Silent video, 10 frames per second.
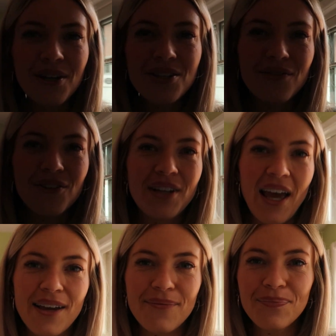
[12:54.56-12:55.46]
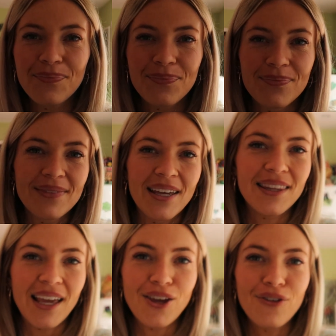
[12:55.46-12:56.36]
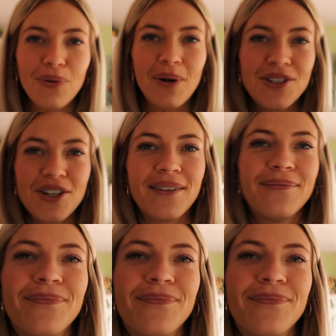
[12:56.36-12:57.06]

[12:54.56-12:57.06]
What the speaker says: rest of your day. Thank you for watching.